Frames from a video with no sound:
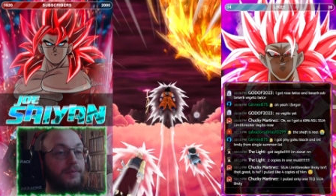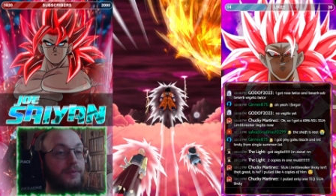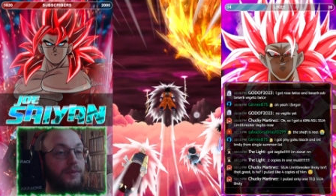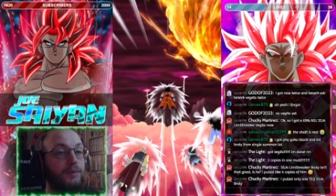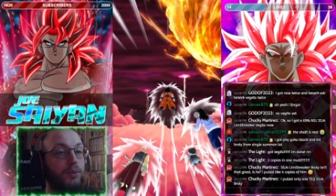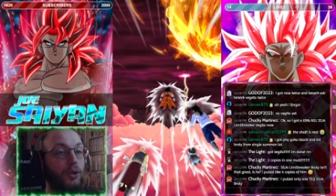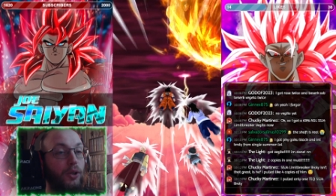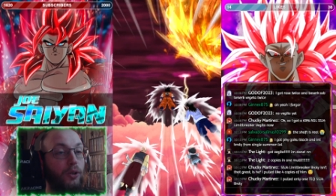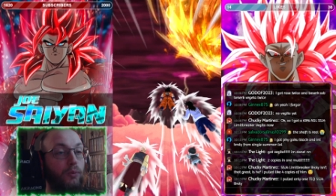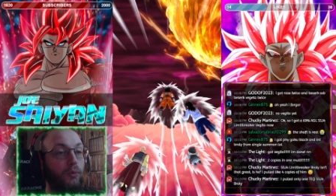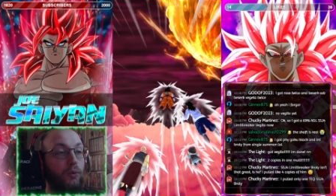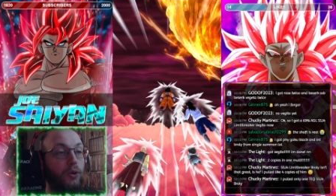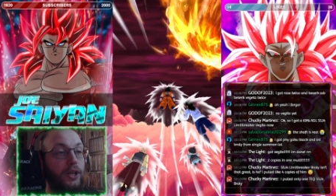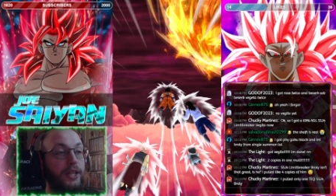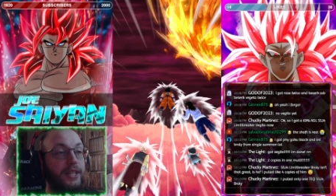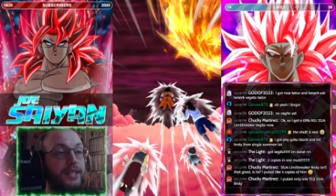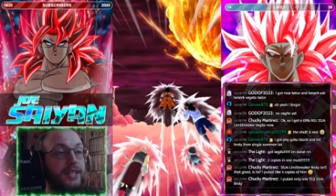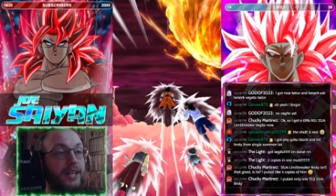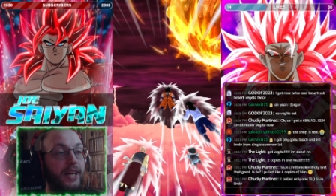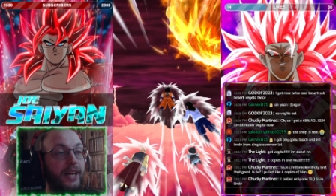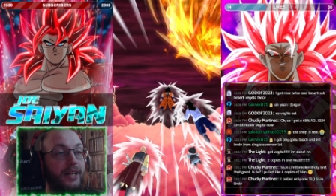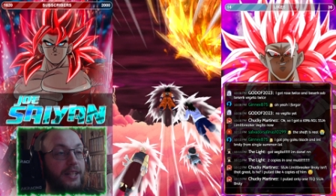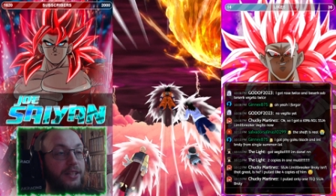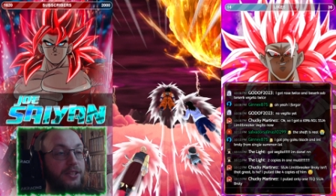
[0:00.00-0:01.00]
Pulled one
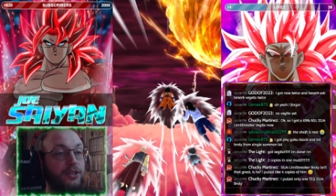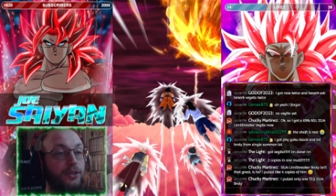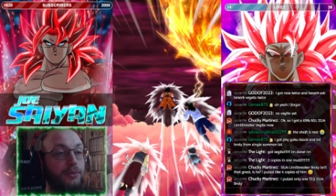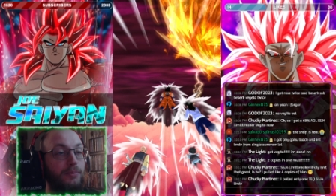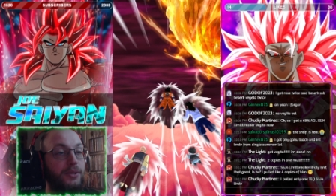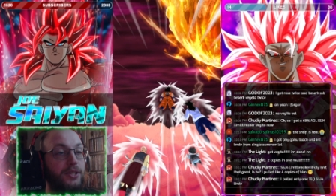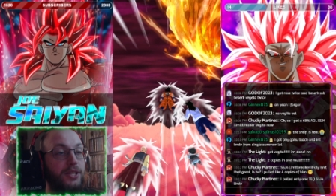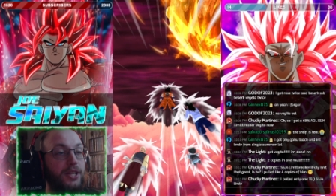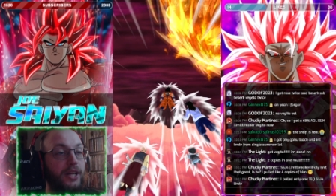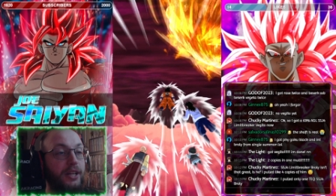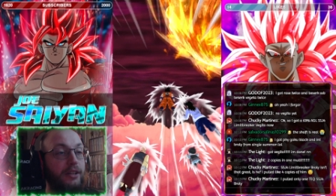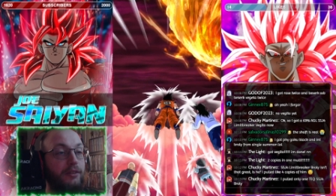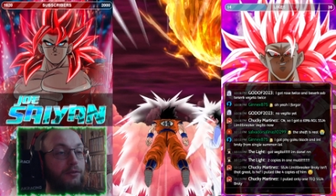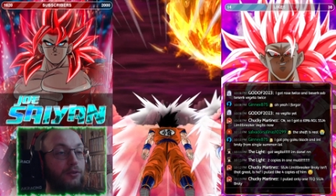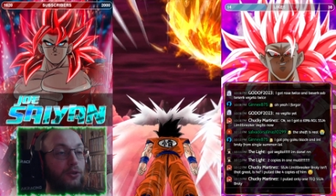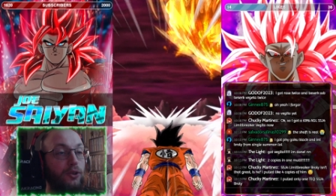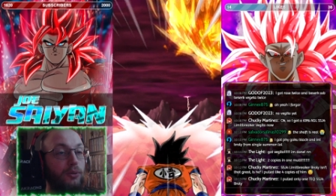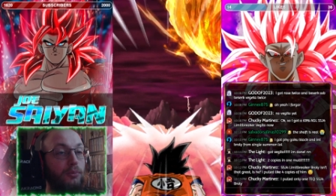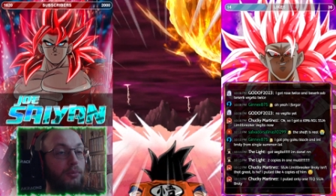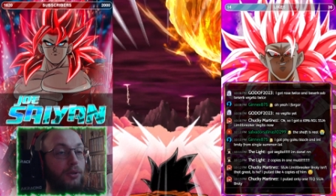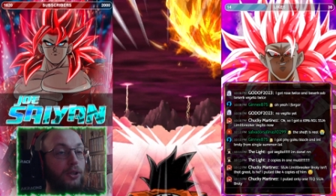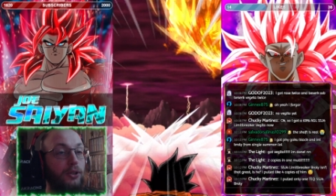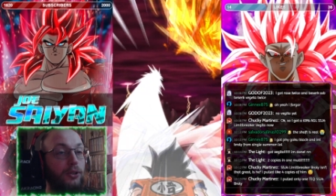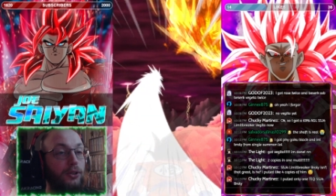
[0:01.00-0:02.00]
tech Super Saiyan 4
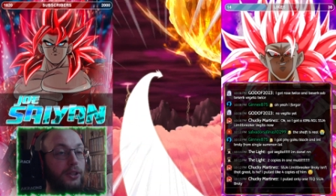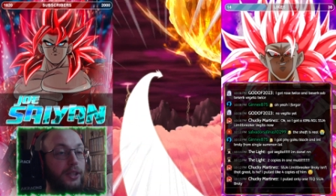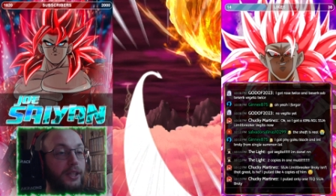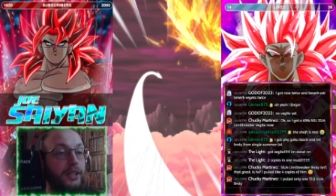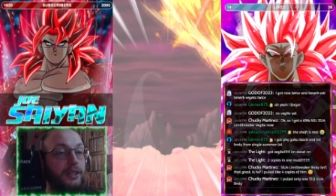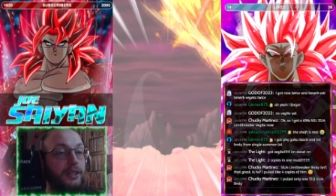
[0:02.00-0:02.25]
Broly.